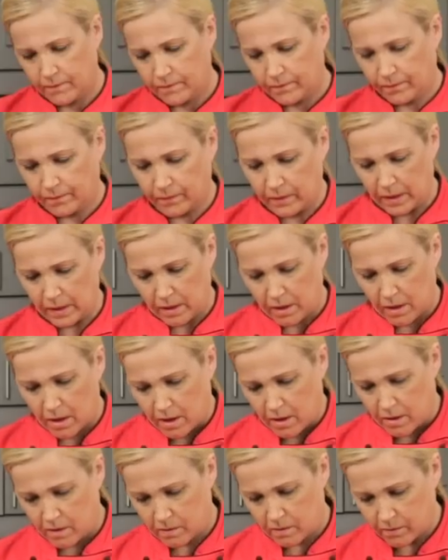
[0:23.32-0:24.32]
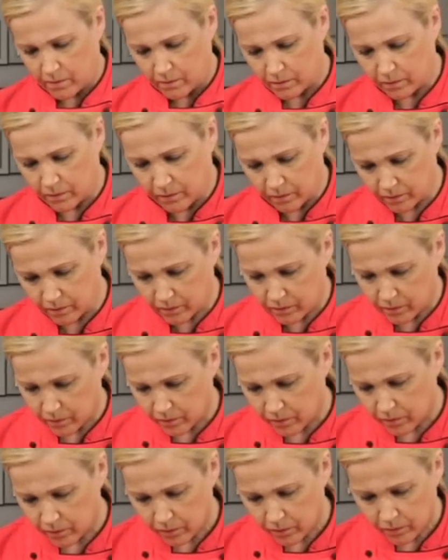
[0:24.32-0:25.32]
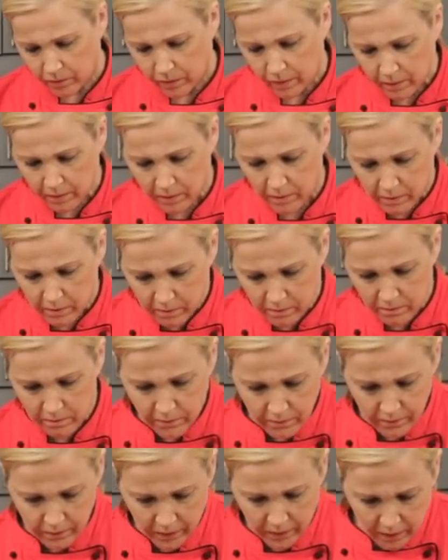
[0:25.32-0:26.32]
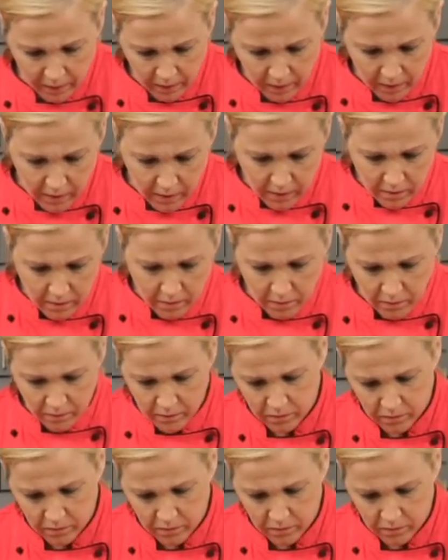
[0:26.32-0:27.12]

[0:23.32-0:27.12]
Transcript: No one is speaking in this clip.